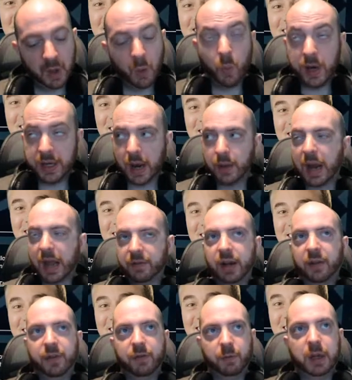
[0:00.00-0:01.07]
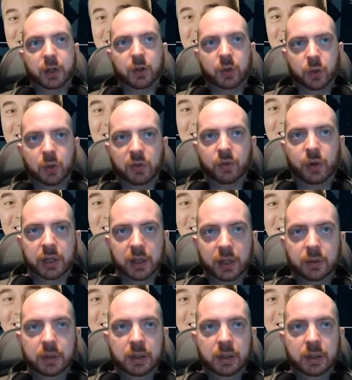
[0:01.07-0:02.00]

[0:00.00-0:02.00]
we don't have enough information on Squadron 42.